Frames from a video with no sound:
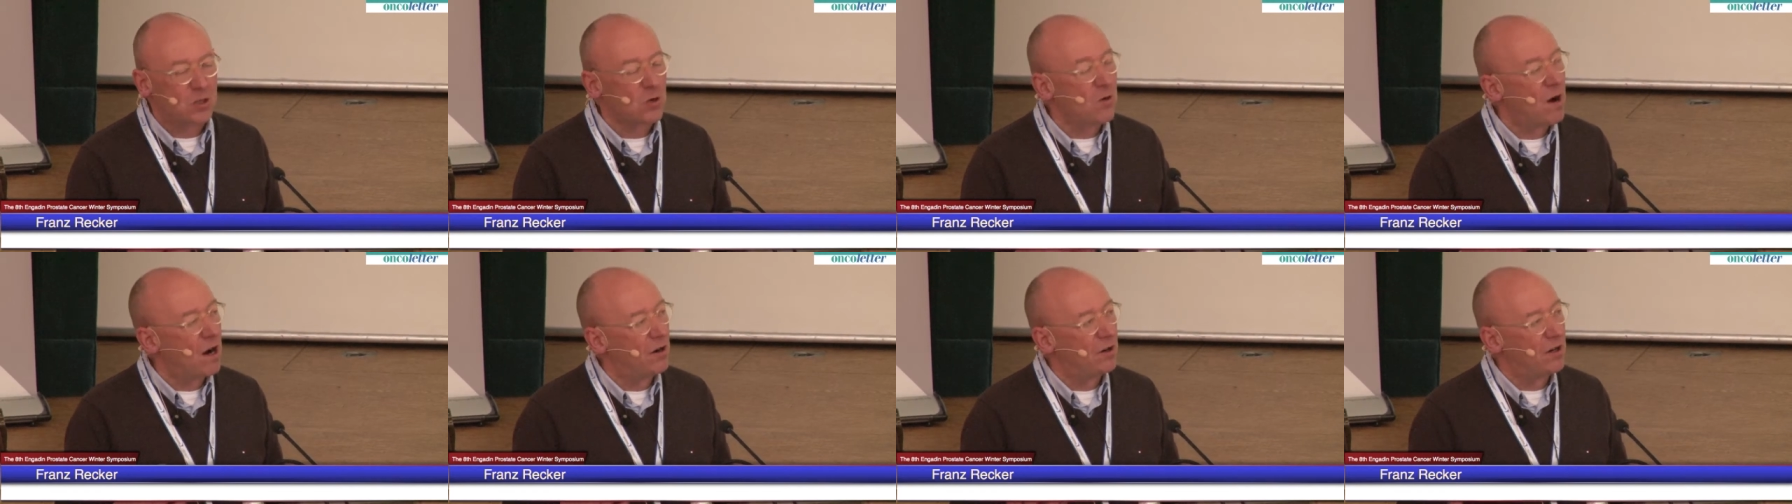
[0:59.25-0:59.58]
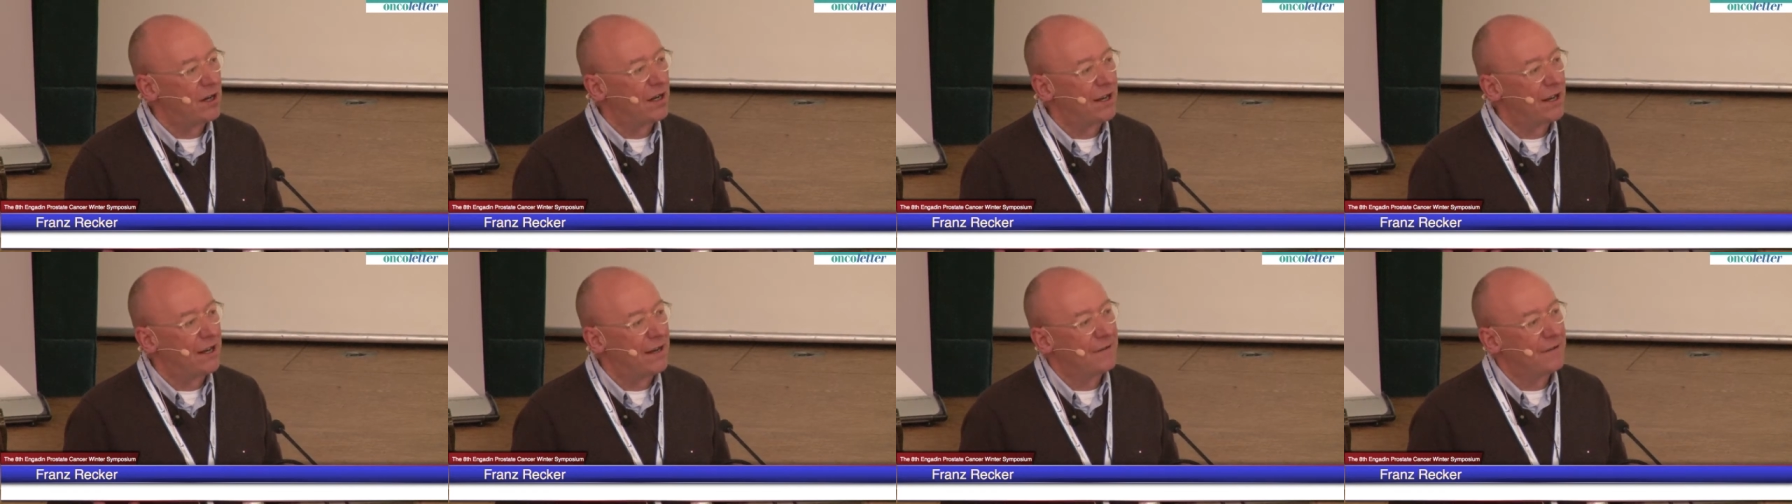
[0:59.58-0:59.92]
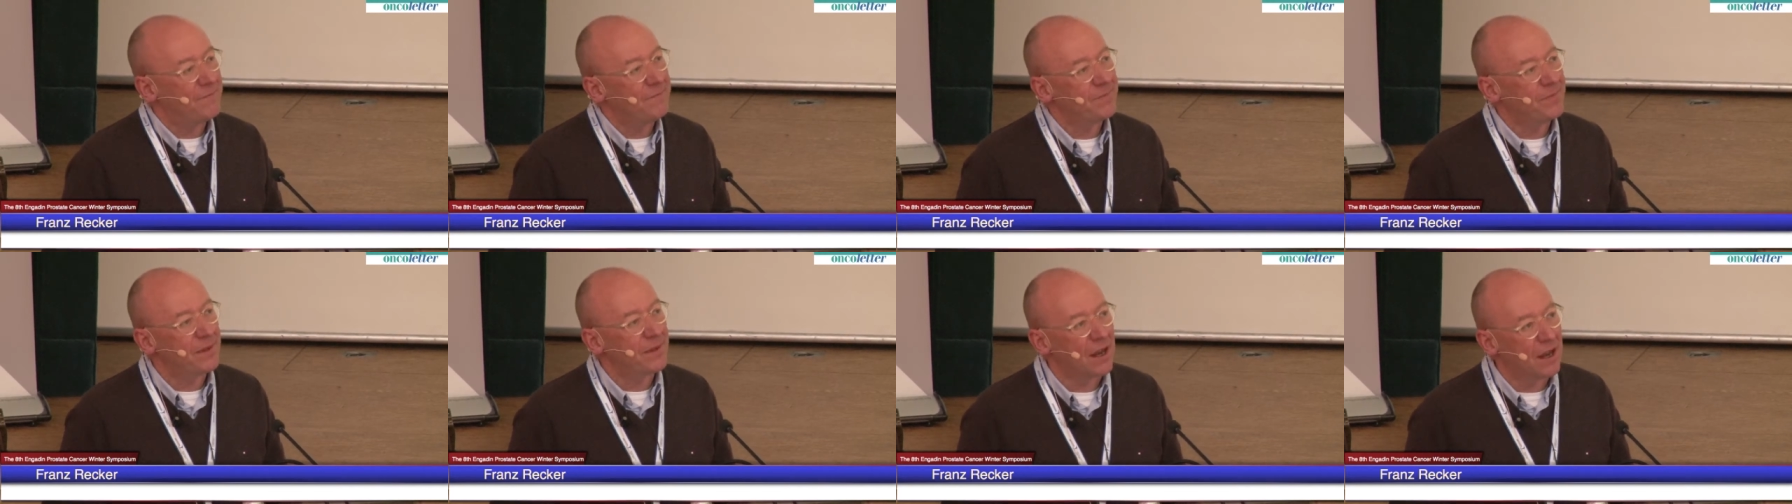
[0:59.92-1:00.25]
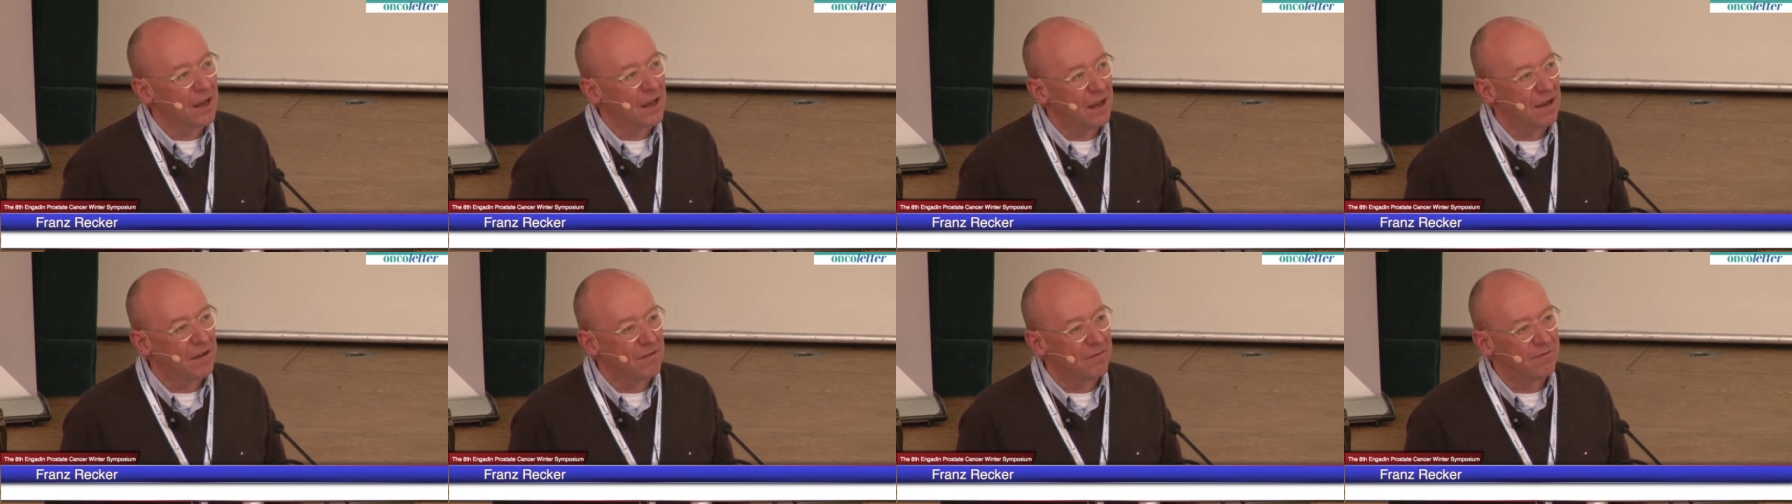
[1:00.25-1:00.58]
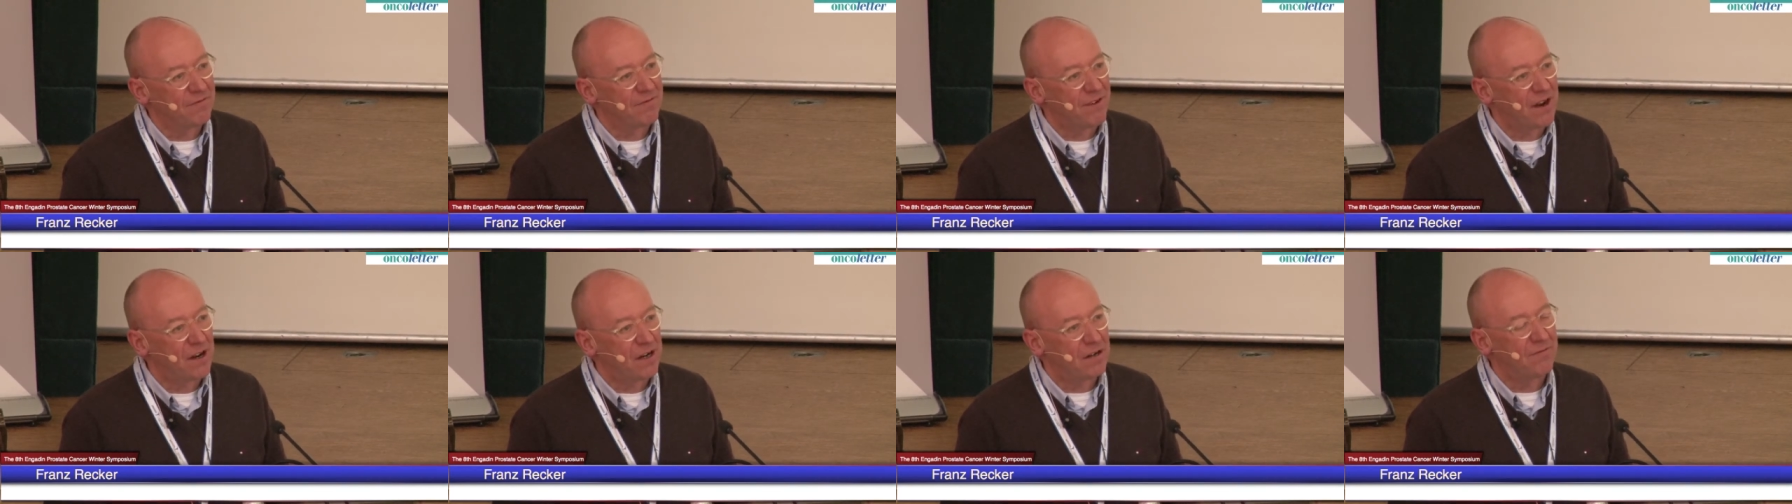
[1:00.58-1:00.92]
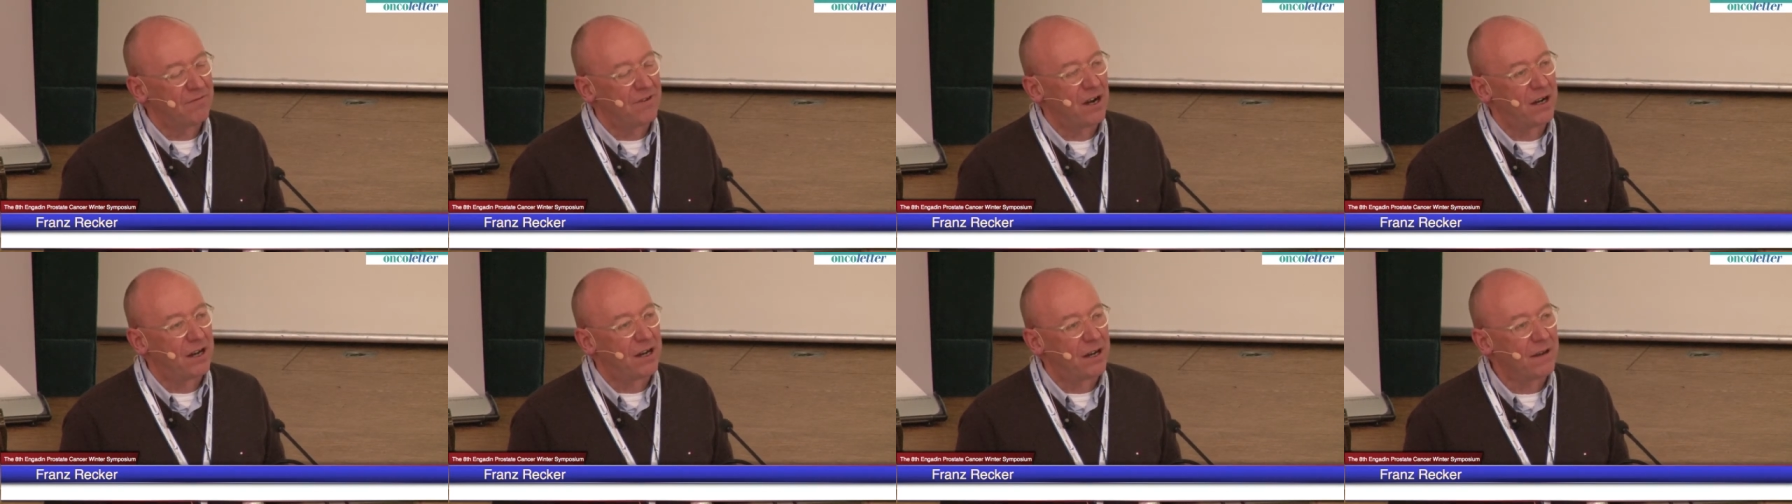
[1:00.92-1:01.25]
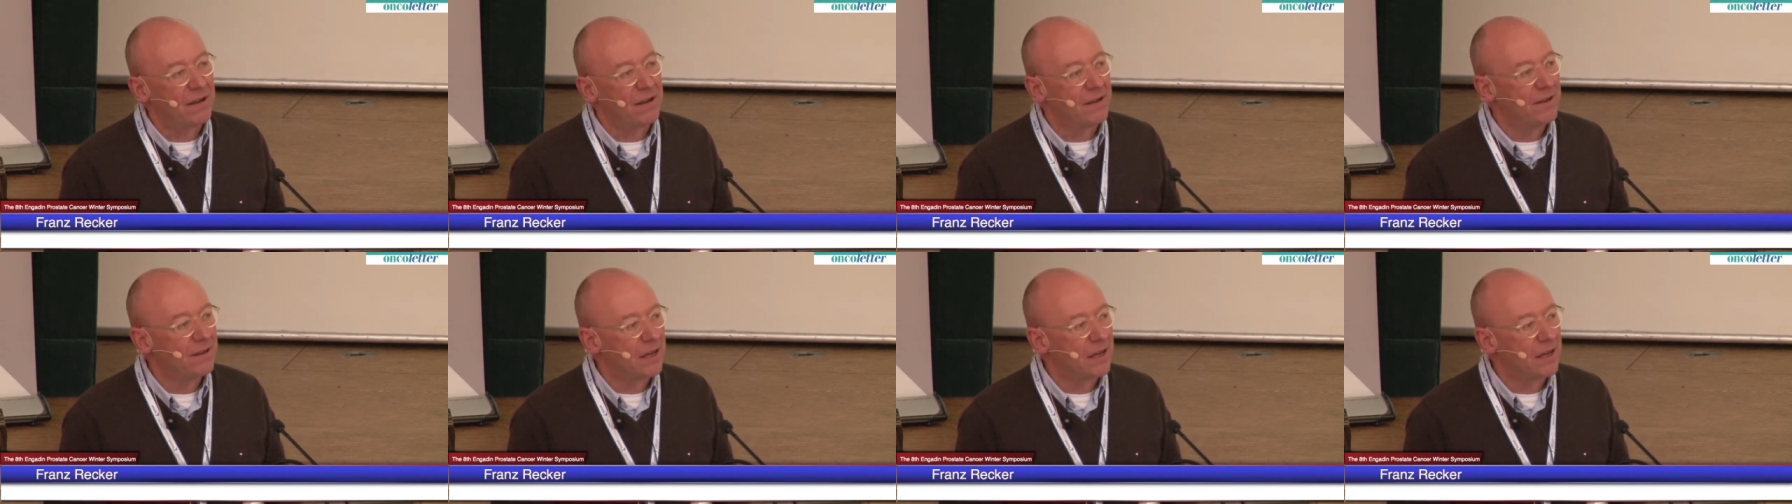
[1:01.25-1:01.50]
who are really uh, very, very